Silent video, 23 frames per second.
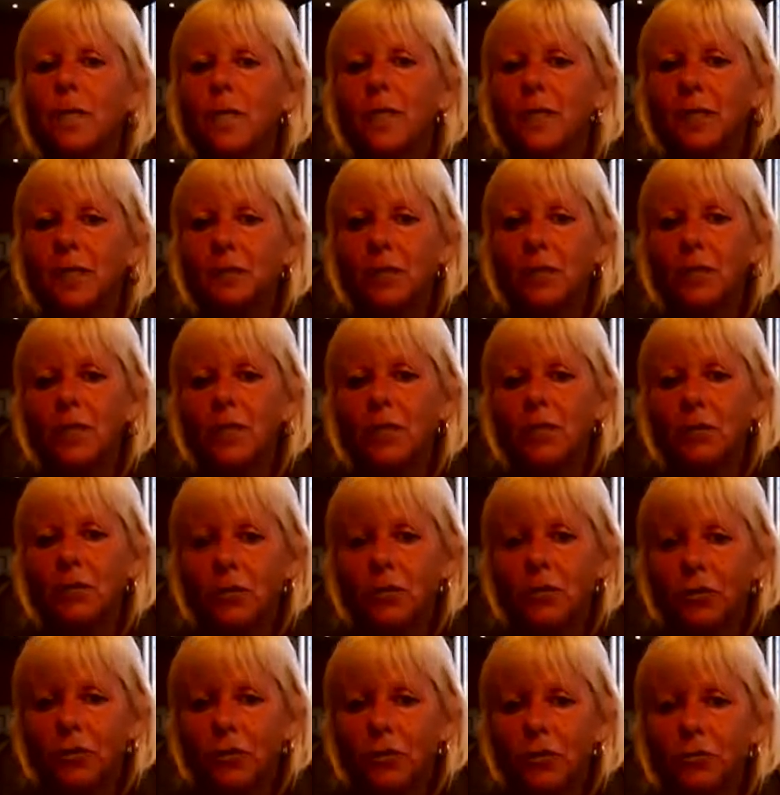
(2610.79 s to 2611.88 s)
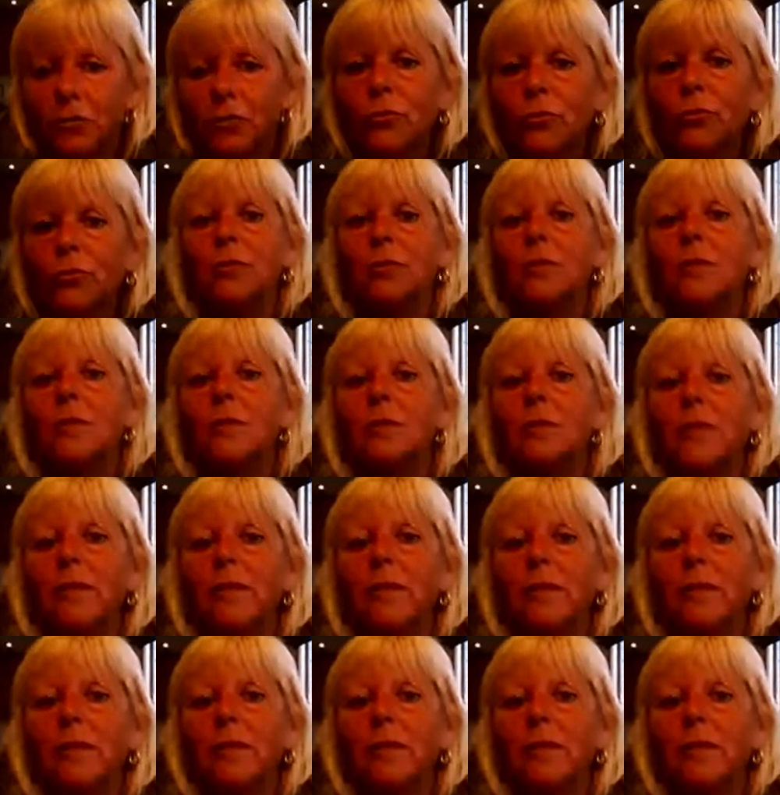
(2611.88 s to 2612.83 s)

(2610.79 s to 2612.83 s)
obedience through doing obedience,